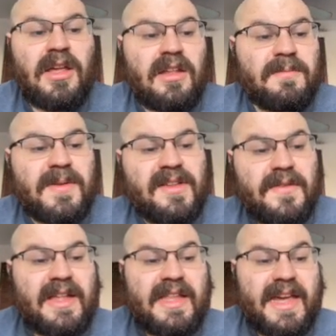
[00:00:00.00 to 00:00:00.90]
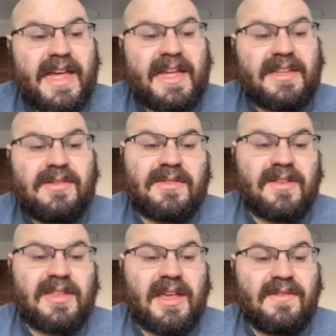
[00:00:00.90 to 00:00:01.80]
Specifically, it
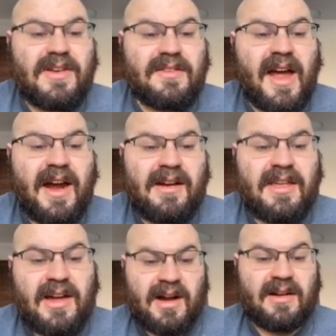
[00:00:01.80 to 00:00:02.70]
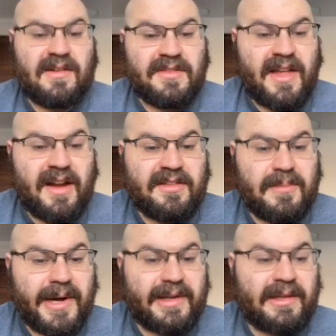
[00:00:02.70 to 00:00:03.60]
uses the Givenness hierarchy cognitive status
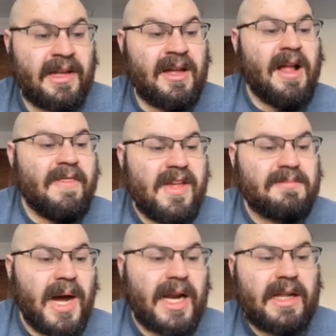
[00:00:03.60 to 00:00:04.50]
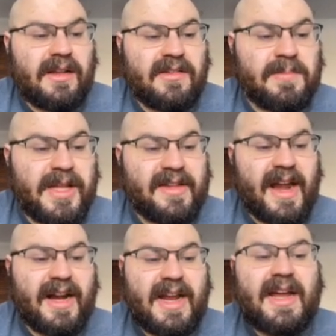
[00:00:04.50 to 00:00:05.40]
model. This model splits
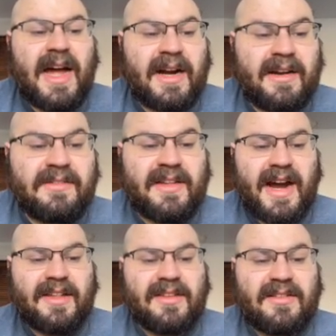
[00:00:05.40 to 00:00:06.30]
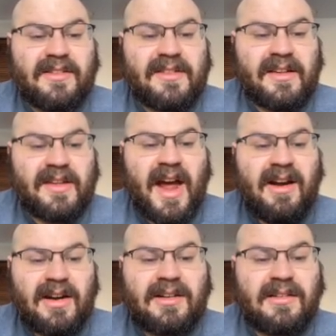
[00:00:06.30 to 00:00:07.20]
entity cognitive status into 6
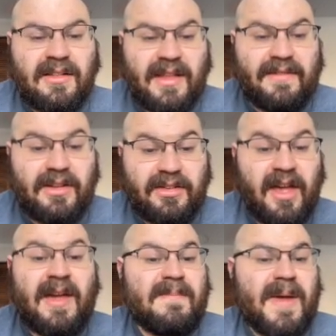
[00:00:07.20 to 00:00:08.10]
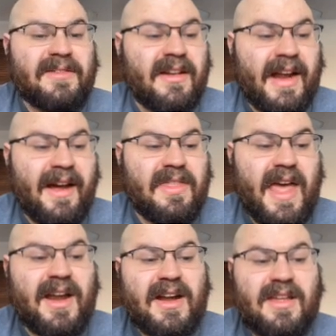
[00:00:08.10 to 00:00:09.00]
hierarchical levels based on how the
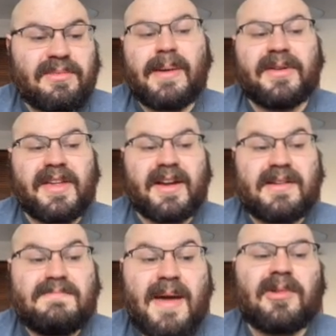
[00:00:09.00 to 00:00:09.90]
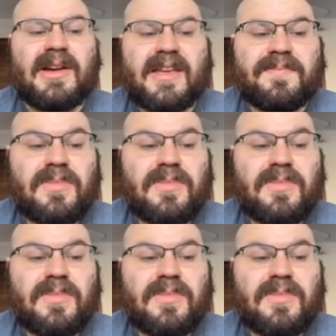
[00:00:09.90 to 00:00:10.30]
entity is represented in memory.